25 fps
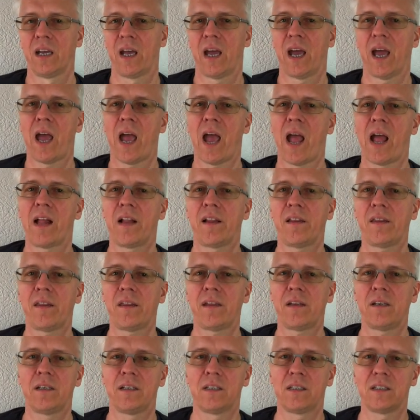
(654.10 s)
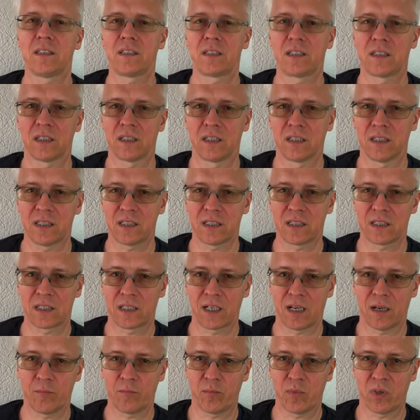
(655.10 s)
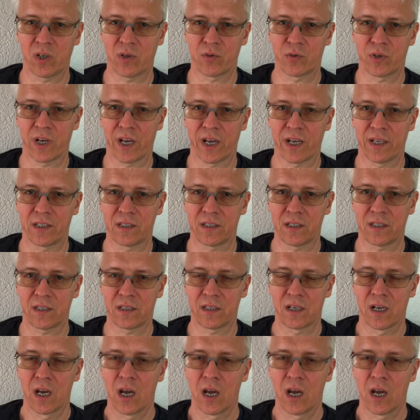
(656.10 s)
a healthy distance can be created,